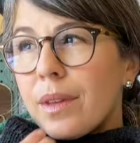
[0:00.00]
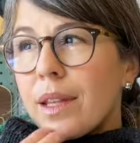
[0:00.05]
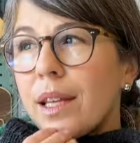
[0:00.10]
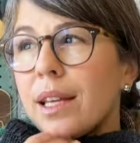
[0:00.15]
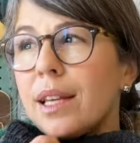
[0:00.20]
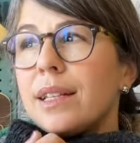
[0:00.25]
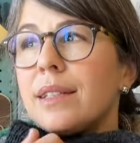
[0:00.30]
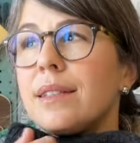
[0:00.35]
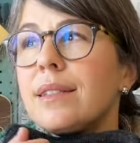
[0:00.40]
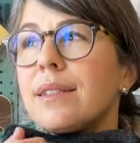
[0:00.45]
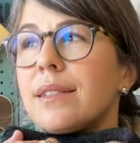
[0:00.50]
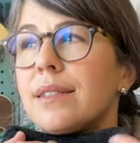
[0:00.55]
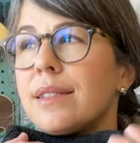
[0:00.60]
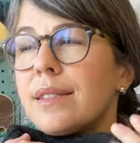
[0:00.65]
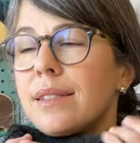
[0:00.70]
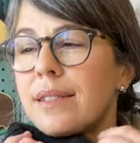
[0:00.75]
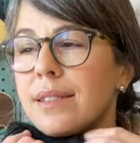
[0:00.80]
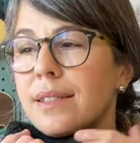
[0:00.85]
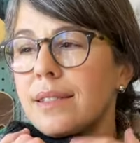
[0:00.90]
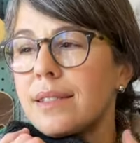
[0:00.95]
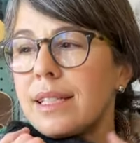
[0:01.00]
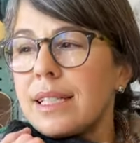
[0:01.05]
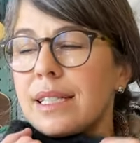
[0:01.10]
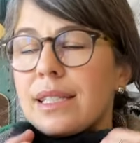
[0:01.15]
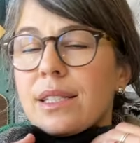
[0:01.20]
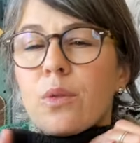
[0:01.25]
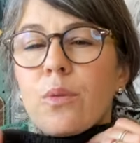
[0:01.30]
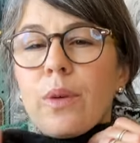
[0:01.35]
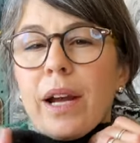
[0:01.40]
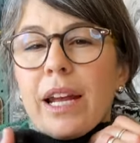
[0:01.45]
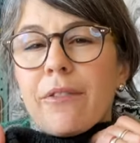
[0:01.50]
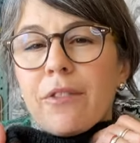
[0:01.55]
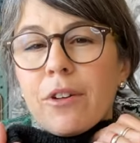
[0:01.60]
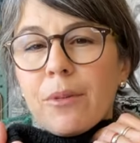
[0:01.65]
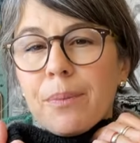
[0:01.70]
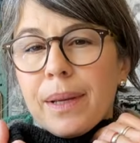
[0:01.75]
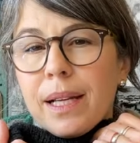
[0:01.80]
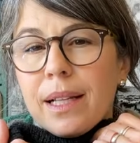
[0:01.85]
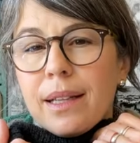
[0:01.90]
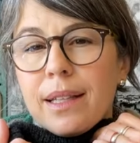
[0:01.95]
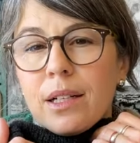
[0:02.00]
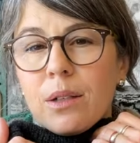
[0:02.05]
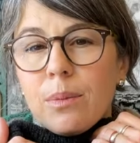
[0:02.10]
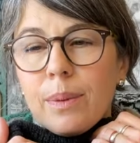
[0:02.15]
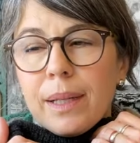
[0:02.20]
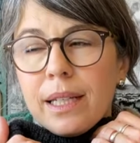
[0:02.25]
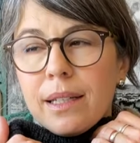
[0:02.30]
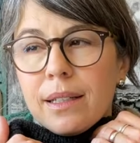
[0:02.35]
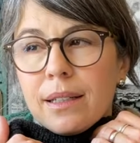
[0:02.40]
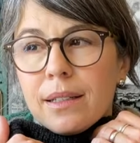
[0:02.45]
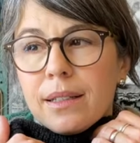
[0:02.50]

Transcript: it sits away from me a little bit.